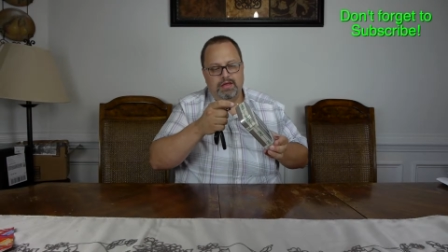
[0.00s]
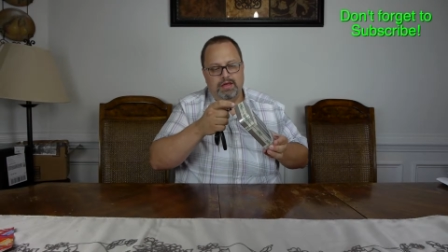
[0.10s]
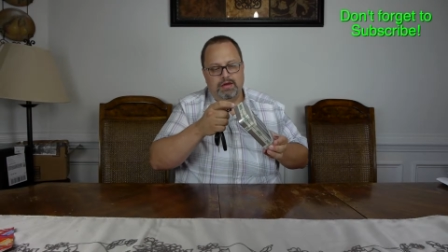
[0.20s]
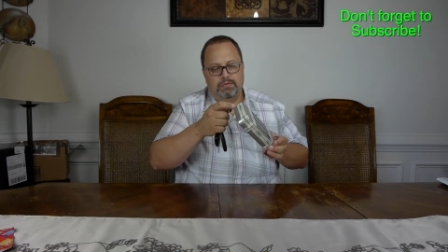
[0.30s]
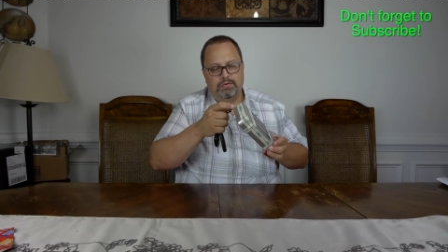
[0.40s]

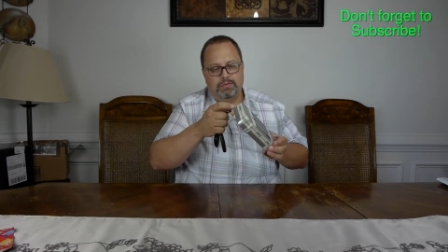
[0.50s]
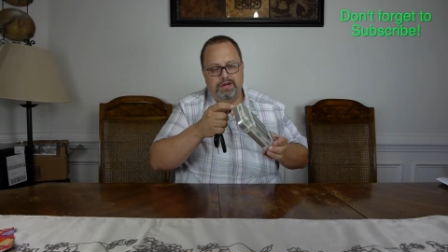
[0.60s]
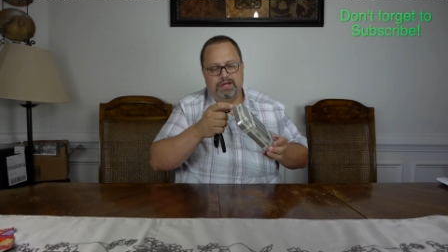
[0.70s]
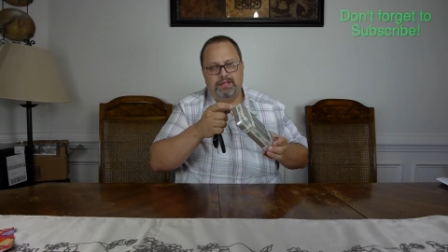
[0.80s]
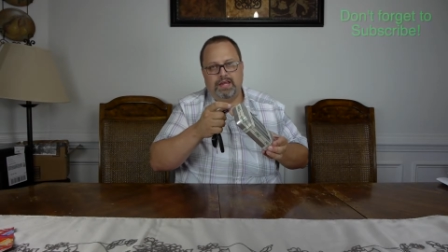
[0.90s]
uh,
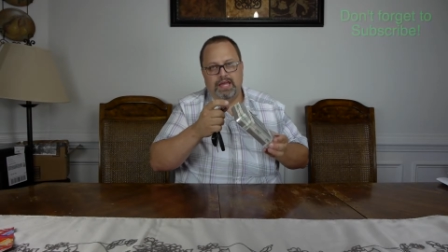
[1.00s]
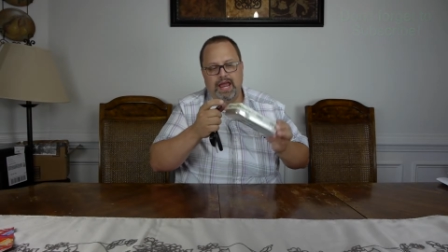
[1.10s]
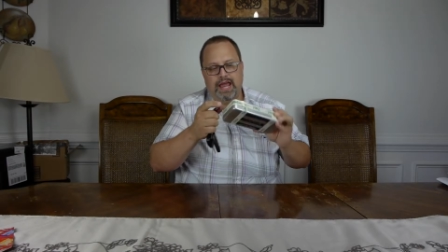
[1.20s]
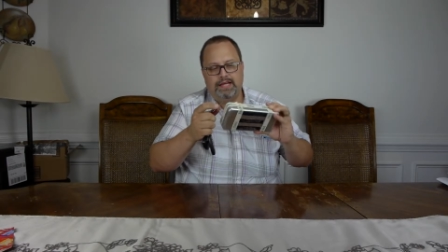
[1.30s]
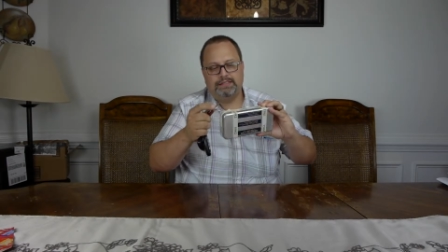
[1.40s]
ruining the
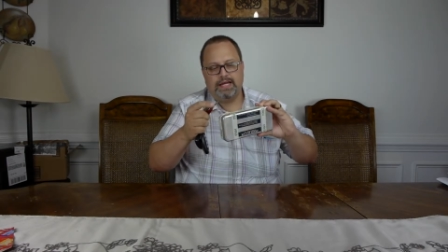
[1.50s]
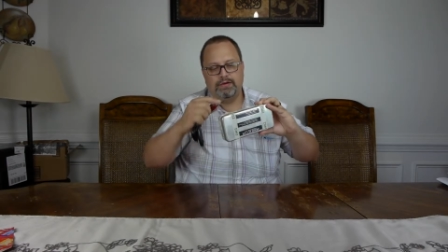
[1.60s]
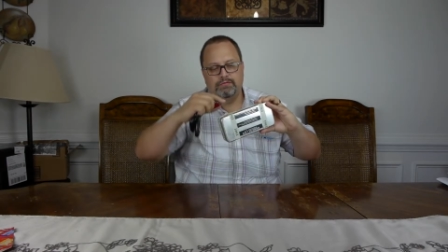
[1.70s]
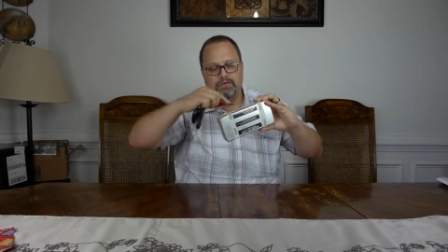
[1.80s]
case, I've